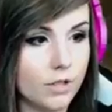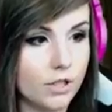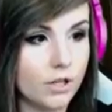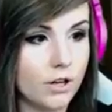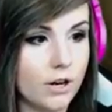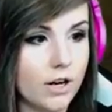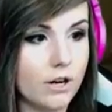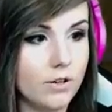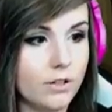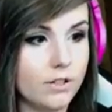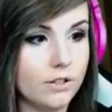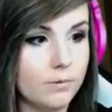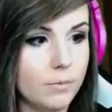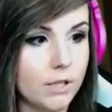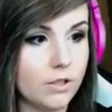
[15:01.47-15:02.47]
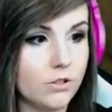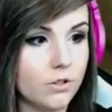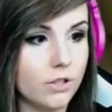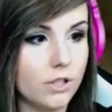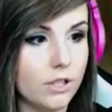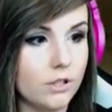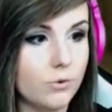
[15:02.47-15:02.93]
you go out, make sure
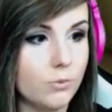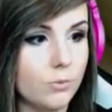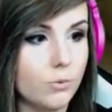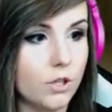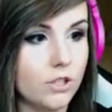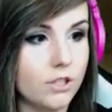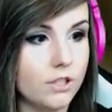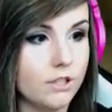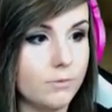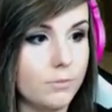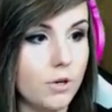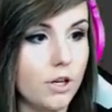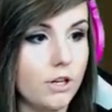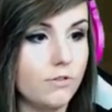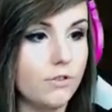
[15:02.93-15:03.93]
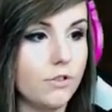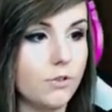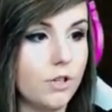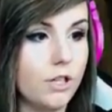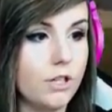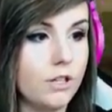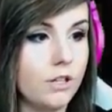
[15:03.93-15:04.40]
that you watch this part of
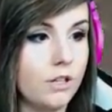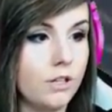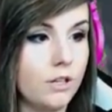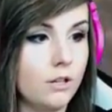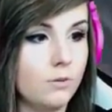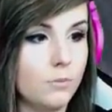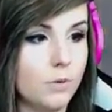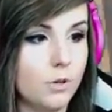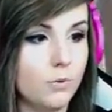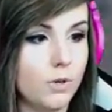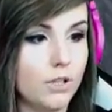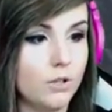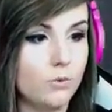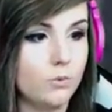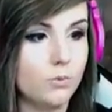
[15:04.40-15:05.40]
short. But when you